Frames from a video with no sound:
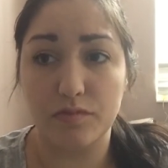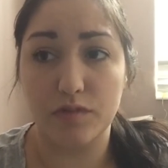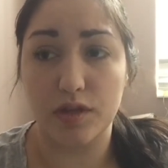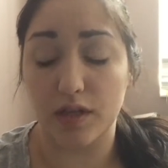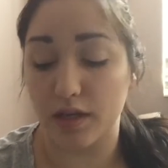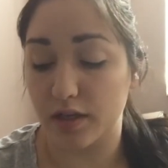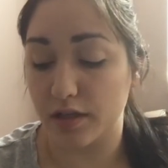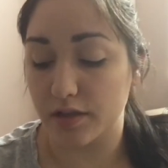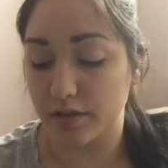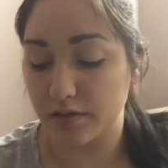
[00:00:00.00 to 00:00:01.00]

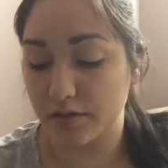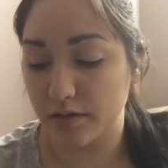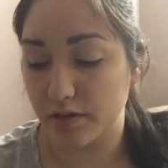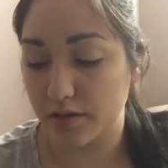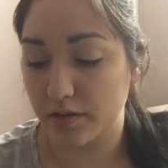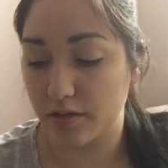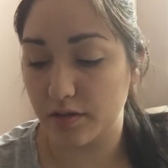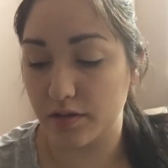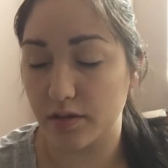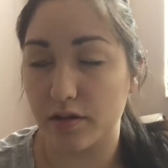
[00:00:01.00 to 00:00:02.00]
the
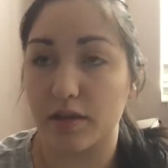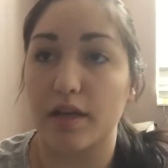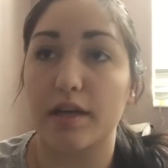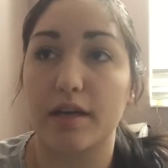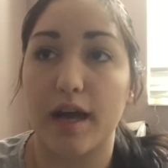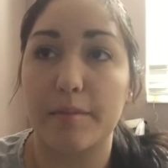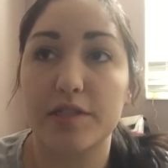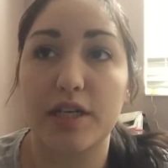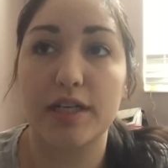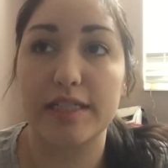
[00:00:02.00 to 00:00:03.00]

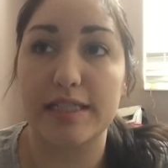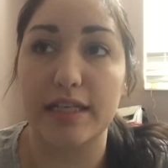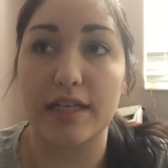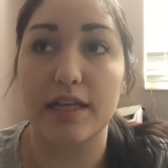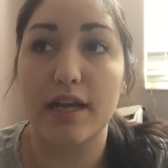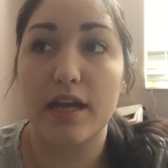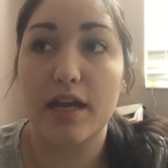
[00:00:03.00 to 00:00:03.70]
hypertonic saline